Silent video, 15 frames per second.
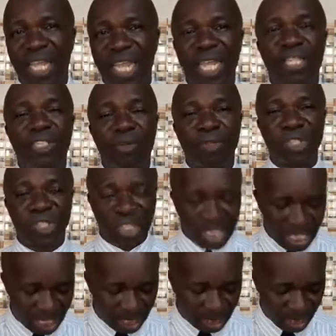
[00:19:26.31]
and there is
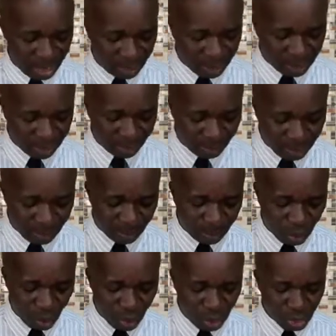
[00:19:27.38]
need for the
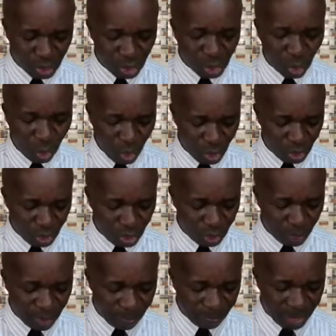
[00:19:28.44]
people to
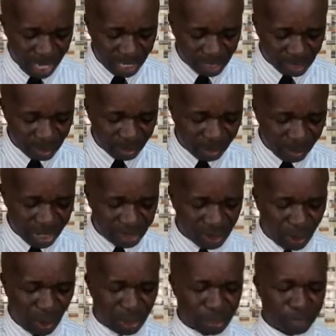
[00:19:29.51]
repent. Praise
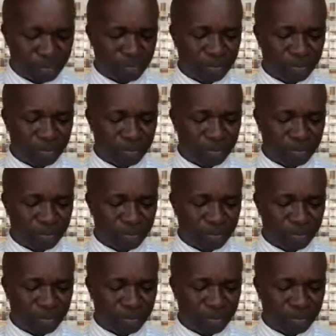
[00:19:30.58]
God.